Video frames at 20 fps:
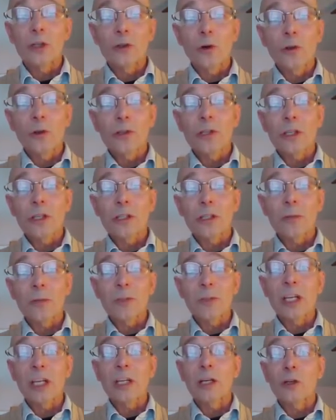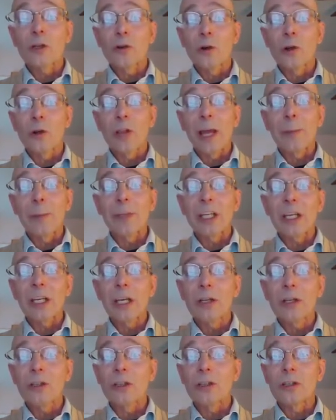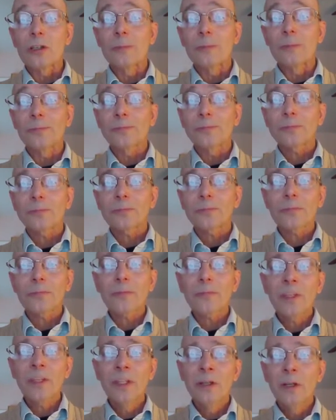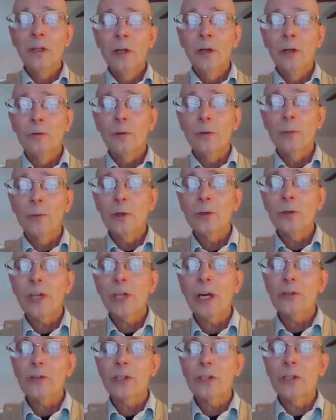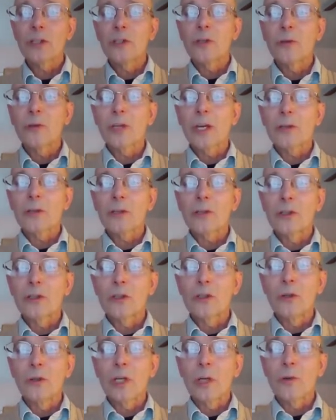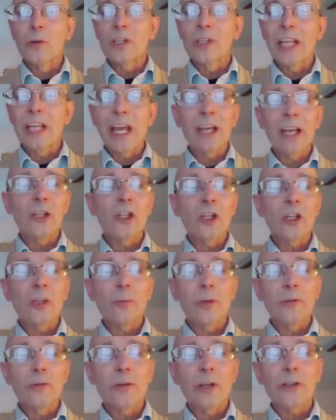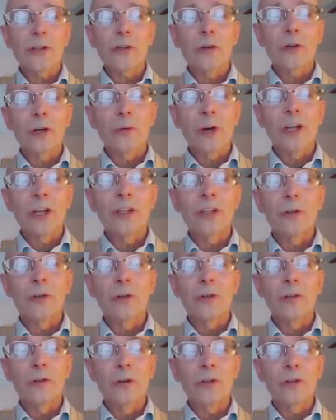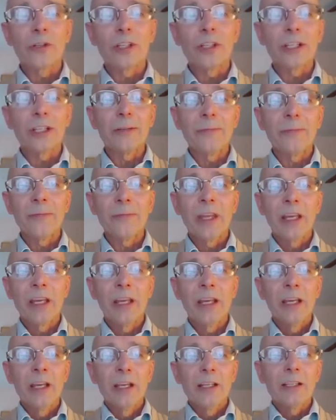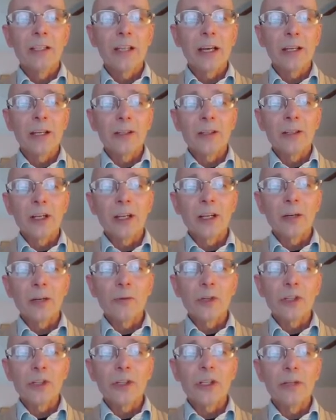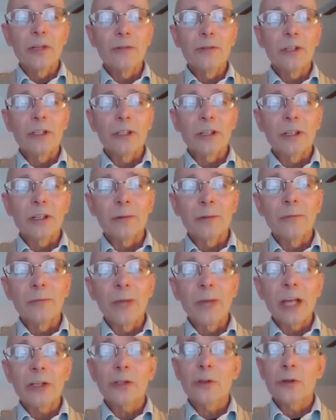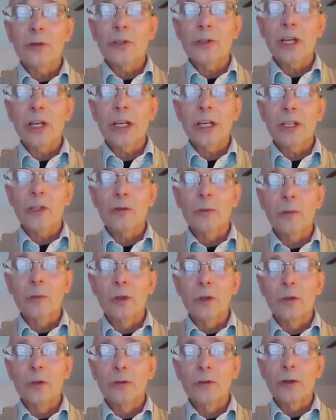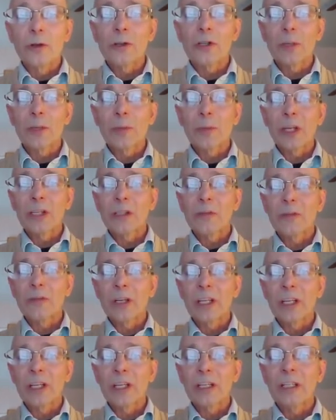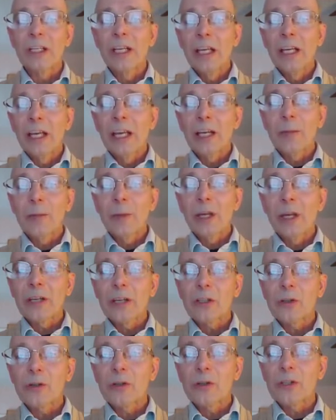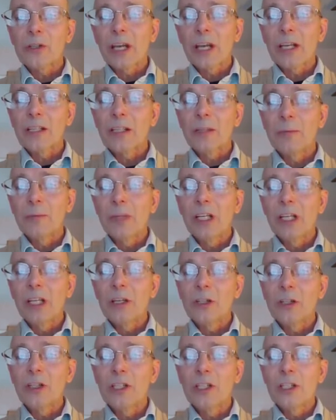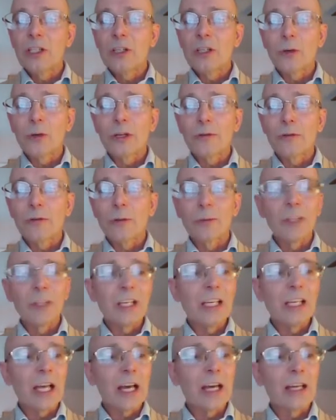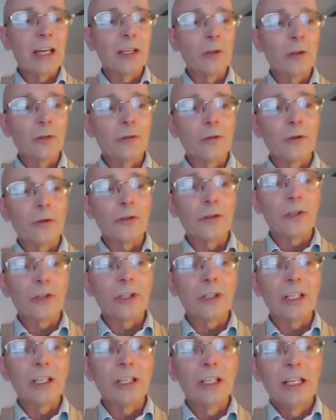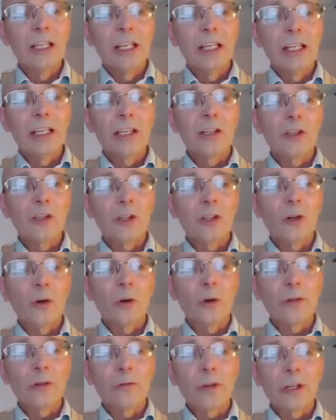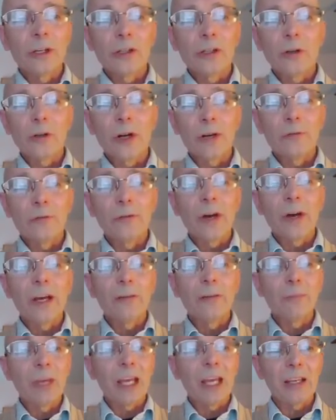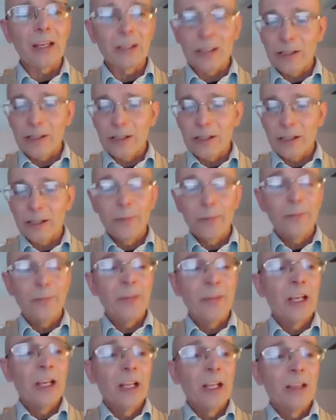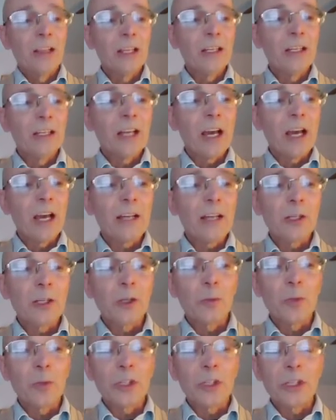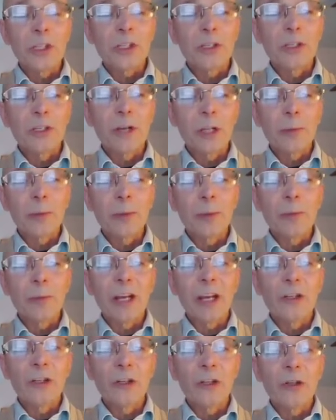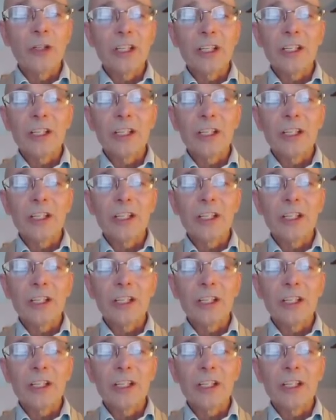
control systems, and control applications. From 2000 to 2002, he was an adjunct professor at Rice University. Don uh, received a, a, Bachelor of Science from University of Pennsylvania and a Master of Science and PhD degree from Lehigh University. He is co-inventor on five patents. Lynn Njaa is Business Development Manager,